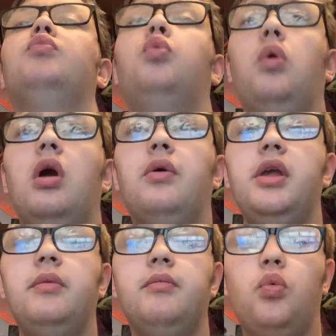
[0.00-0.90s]

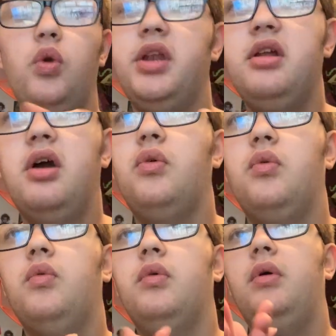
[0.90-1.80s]
Willie, we don't.
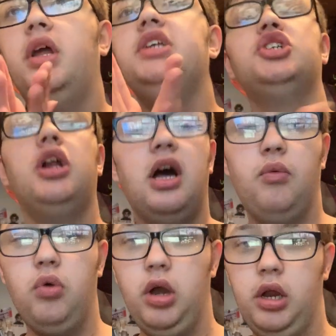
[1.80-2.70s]
He should not
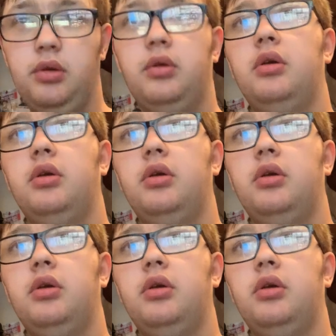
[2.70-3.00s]
win.